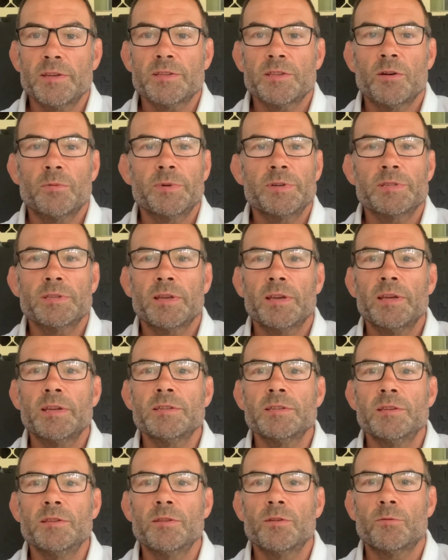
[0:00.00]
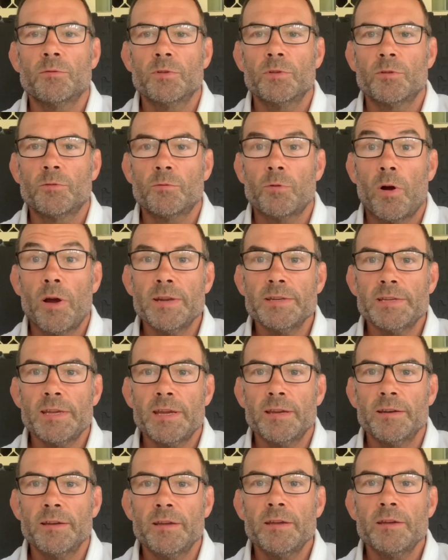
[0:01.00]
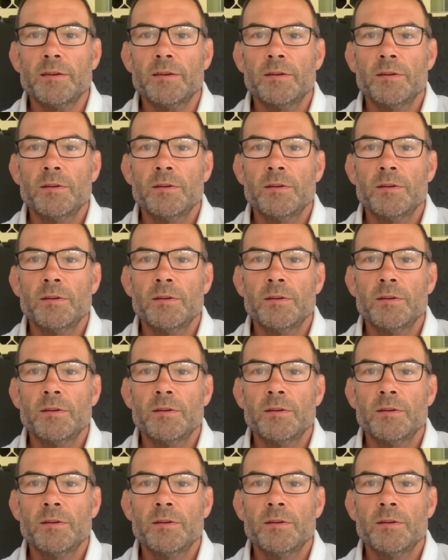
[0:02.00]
They'll be selecting the right technique.